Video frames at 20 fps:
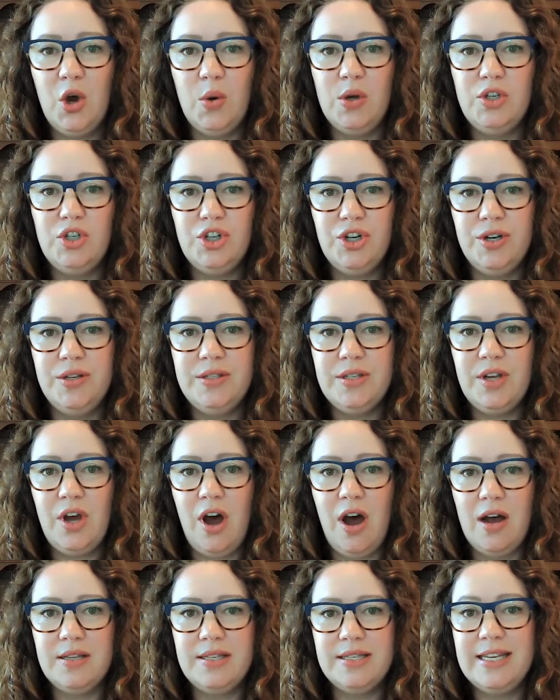coinsurance
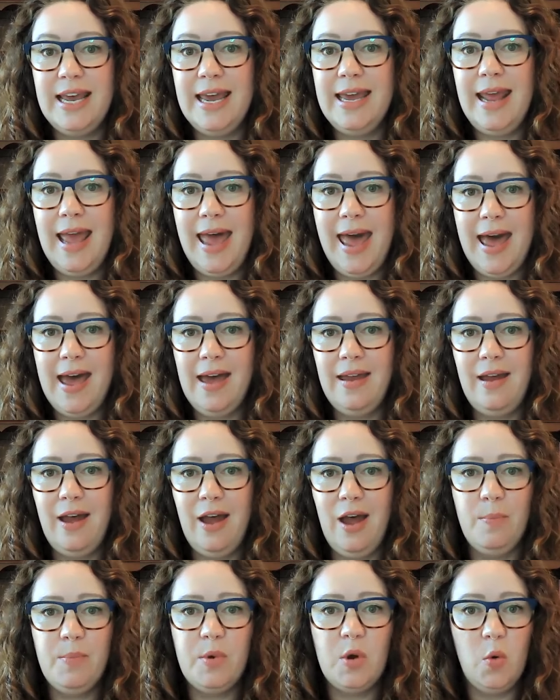costs can add
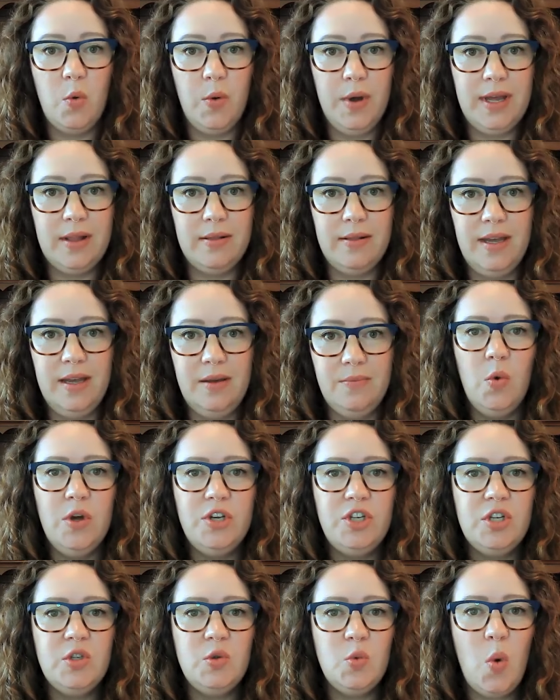up quickly,
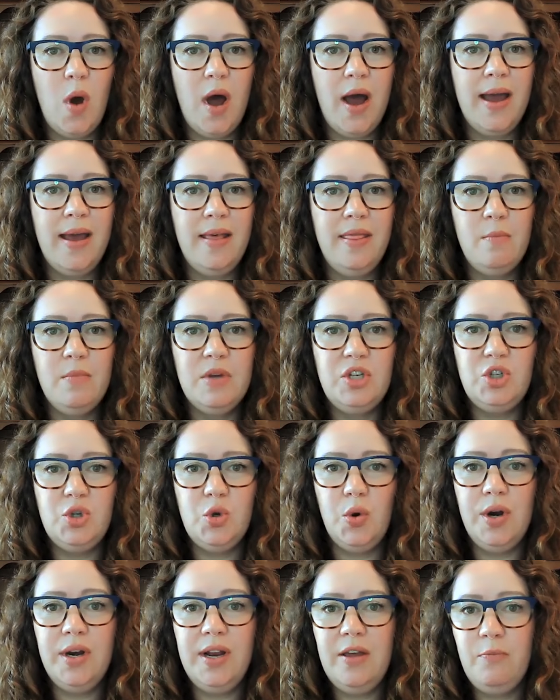which is why the
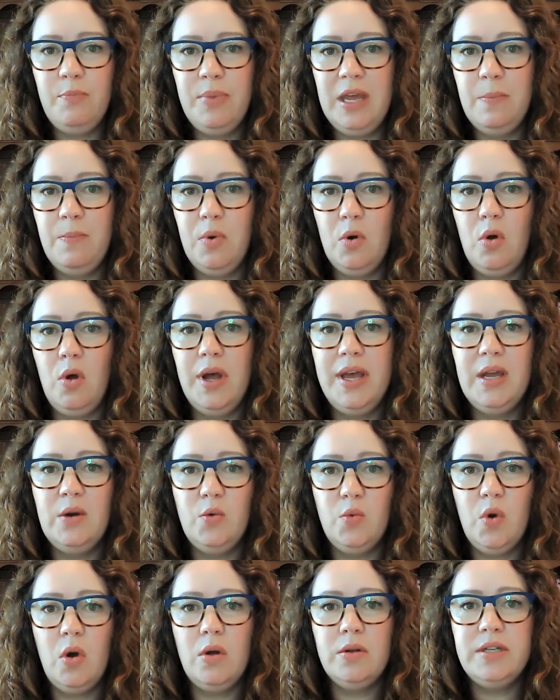majority of people
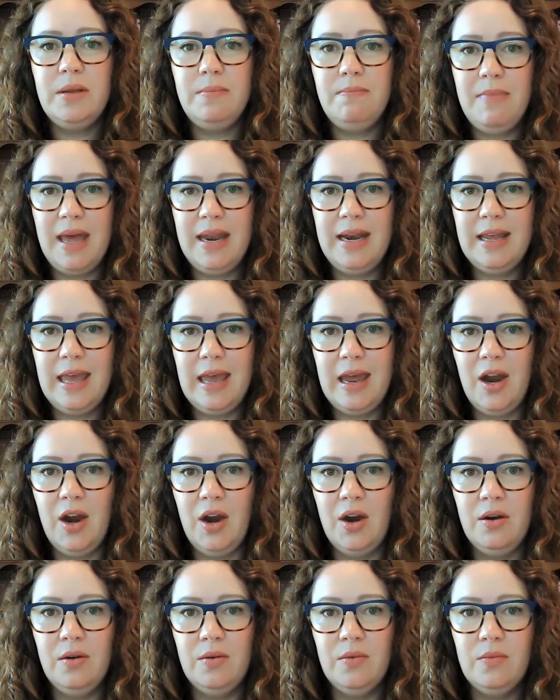enrolled in
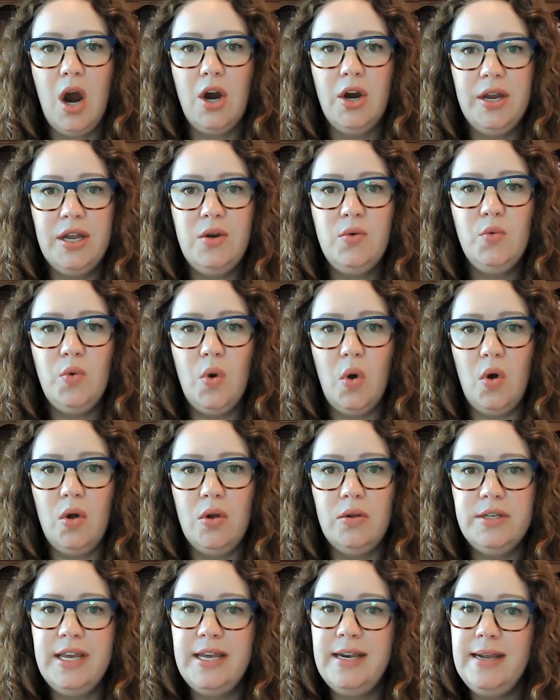Medicare are
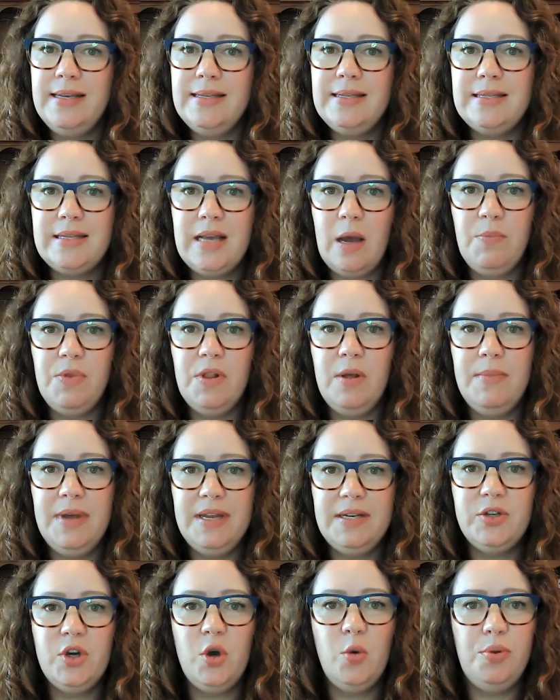enrolled in a
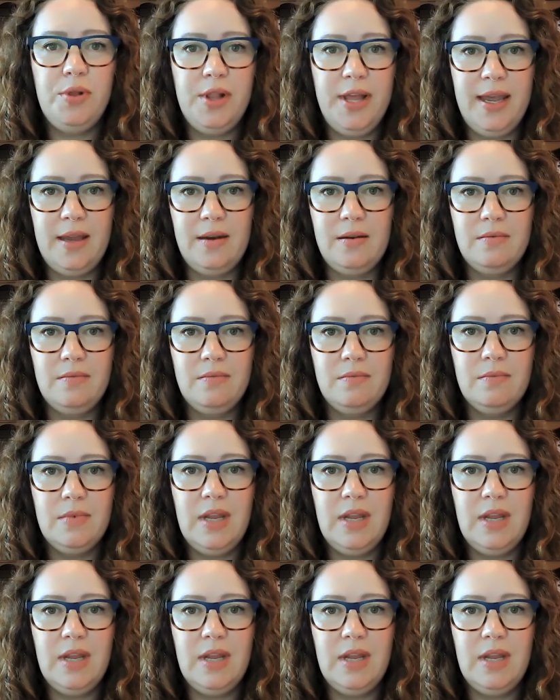supplemental plan,